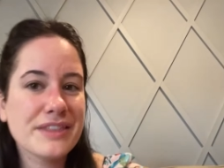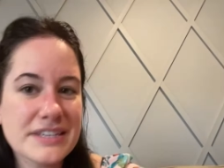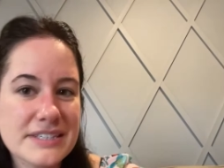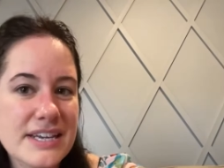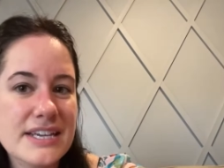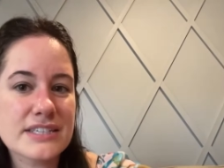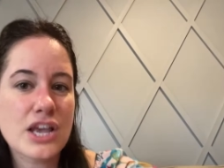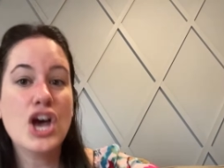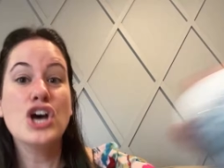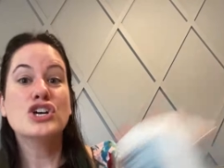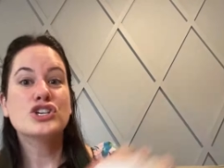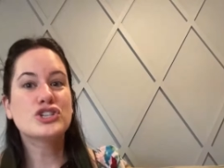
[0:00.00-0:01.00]
This is
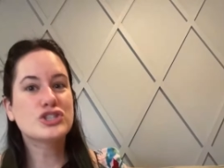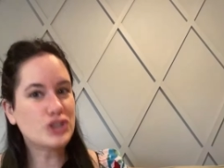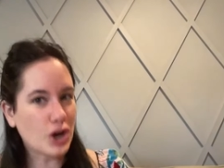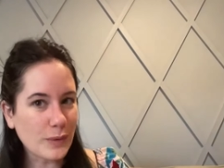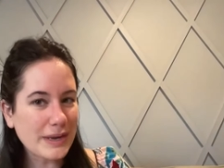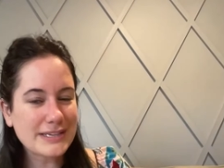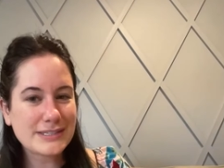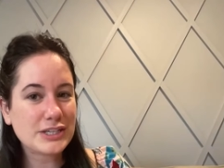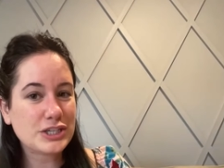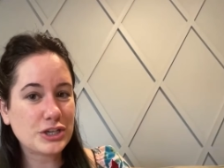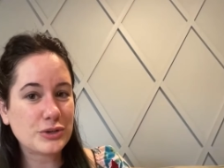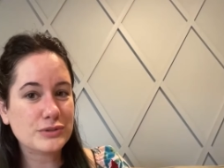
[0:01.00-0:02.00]
so
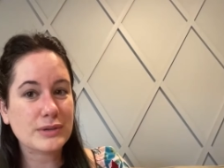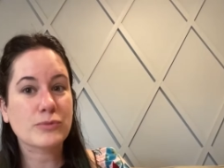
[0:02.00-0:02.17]
easy to use.